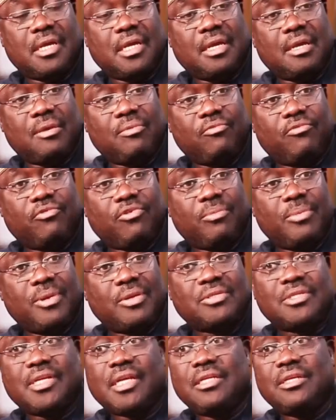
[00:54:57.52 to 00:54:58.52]

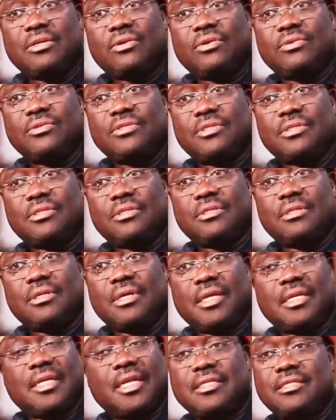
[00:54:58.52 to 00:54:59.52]
from outside the country.
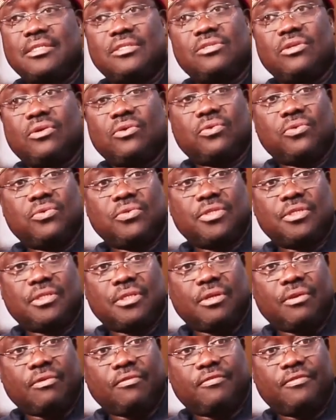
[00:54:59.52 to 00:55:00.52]
And that is not good
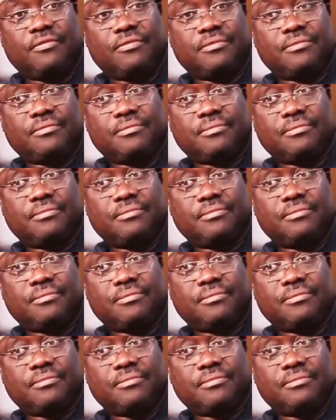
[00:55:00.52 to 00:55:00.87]
enough.